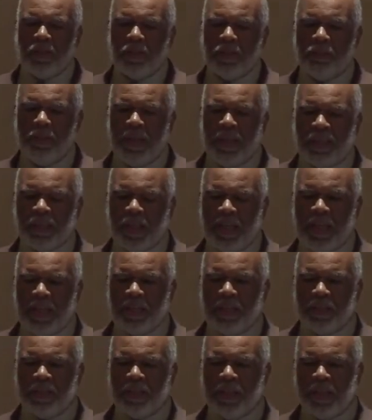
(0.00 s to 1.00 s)
to make
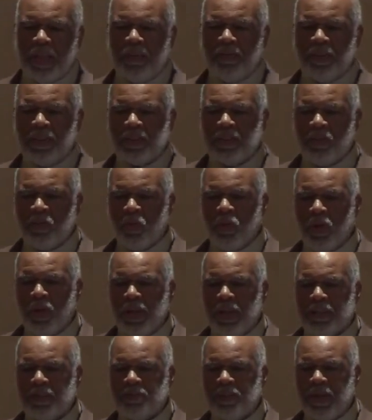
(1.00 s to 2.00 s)
changes to give us a
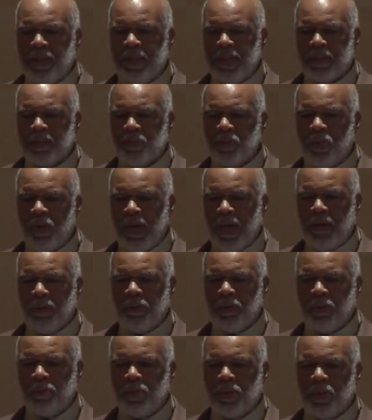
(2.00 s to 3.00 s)
world that's more
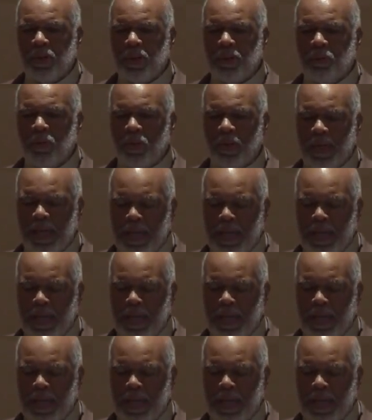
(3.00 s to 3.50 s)
equitable and more